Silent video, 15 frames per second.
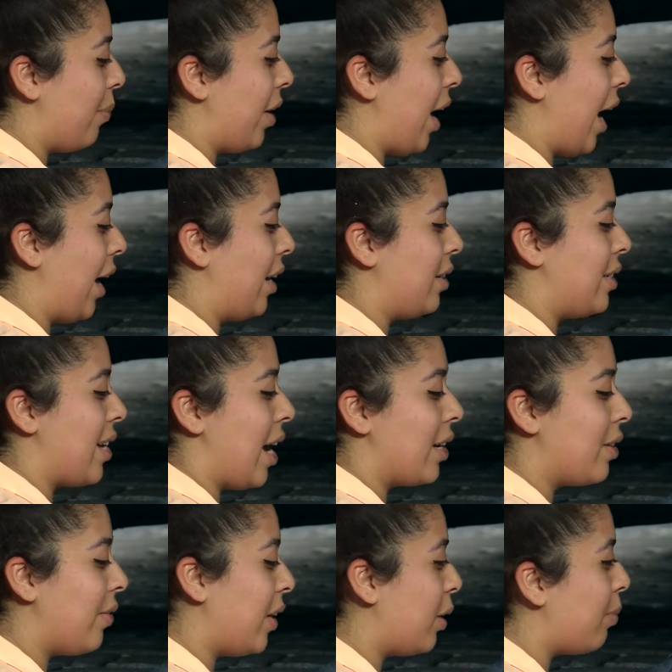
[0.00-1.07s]
but I
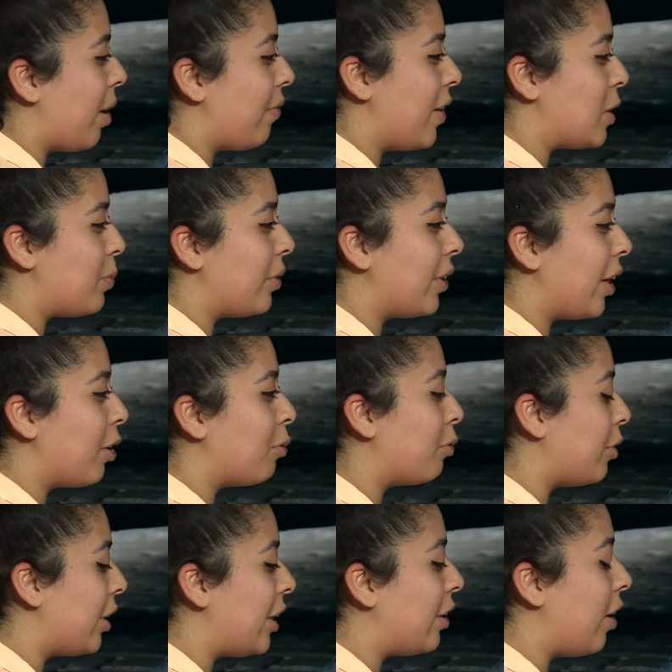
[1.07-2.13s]
deactivated my Facebook like a
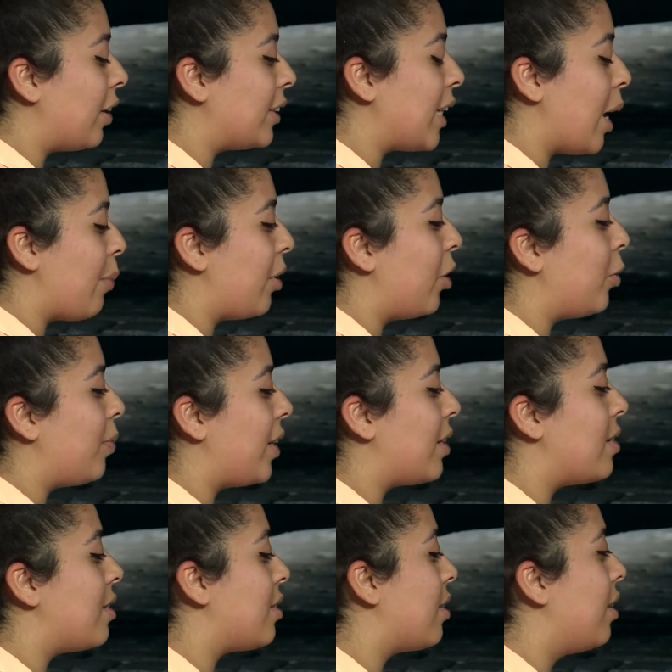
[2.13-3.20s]
really long time ago
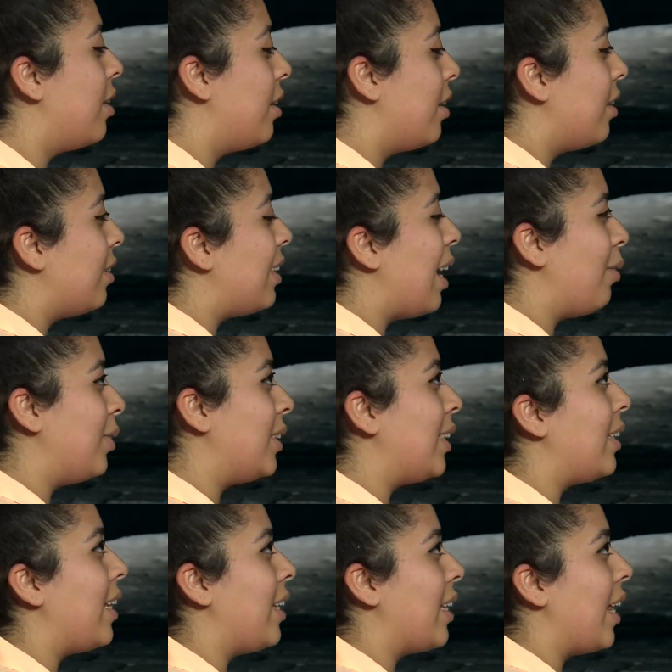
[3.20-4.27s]
because that was the
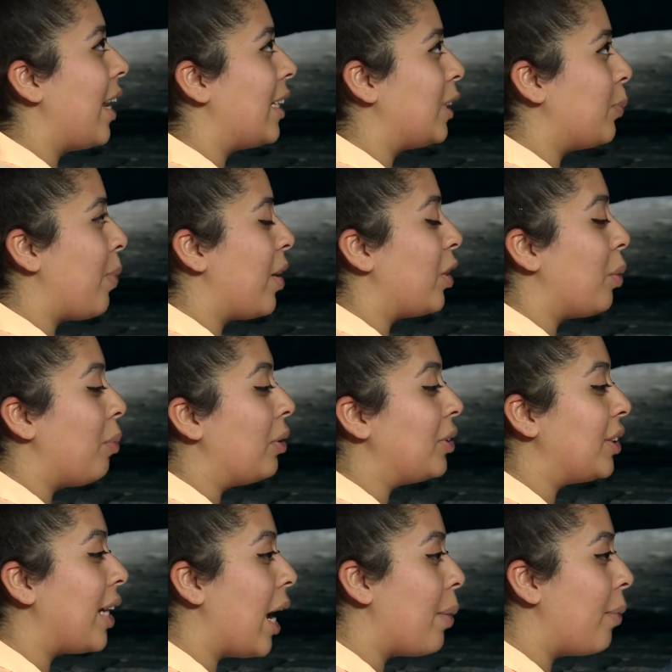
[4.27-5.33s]
thing that I spent the most
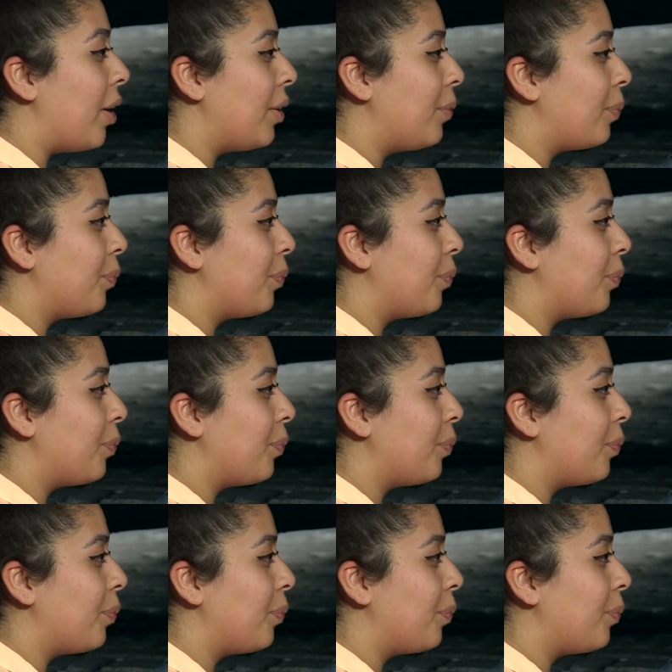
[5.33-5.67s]
time on.